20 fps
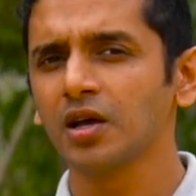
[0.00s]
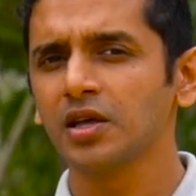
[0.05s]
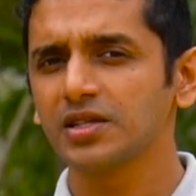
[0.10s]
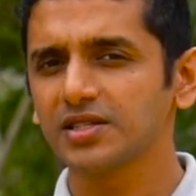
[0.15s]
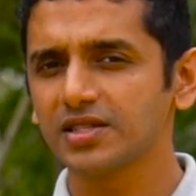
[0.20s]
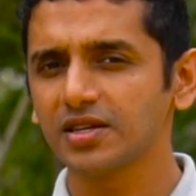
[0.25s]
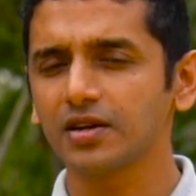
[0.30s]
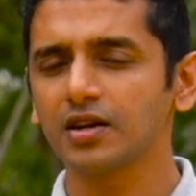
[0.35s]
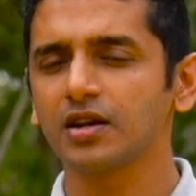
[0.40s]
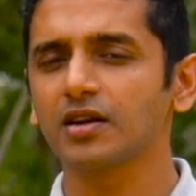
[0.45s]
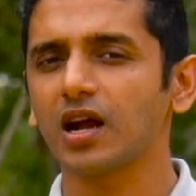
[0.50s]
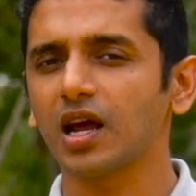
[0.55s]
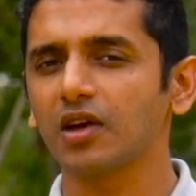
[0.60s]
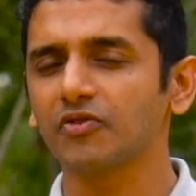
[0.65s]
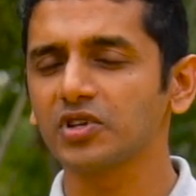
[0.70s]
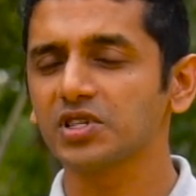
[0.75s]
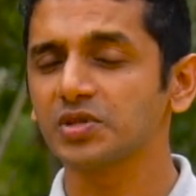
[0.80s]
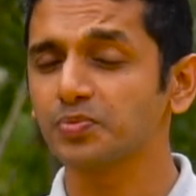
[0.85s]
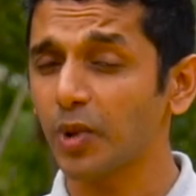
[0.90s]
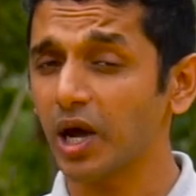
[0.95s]
certain
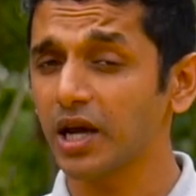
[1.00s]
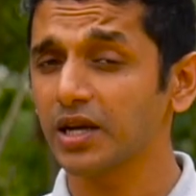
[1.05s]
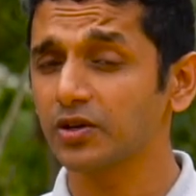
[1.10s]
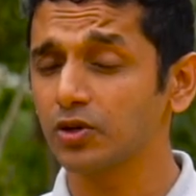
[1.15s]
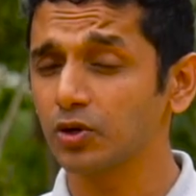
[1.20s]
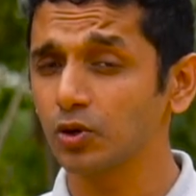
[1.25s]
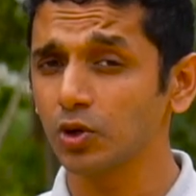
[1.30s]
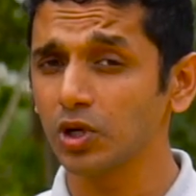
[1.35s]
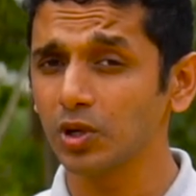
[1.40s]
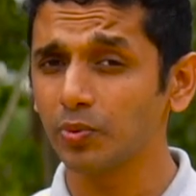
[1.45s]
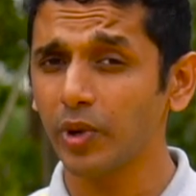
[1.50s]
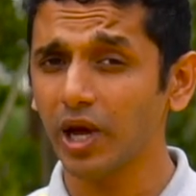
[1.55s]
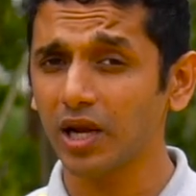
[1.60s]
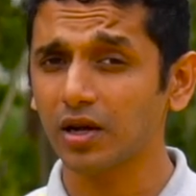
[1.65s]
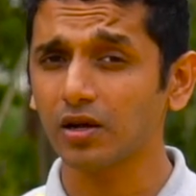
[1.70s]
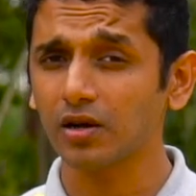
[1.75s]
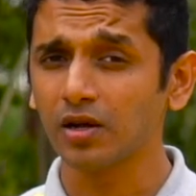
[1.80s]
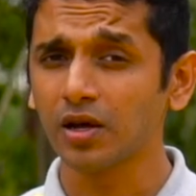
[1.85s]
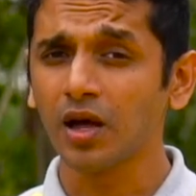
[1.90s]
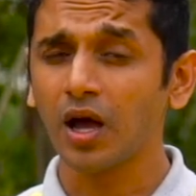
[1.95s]
rivals might do it
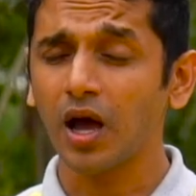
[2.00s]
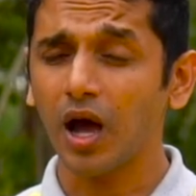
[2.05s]
better.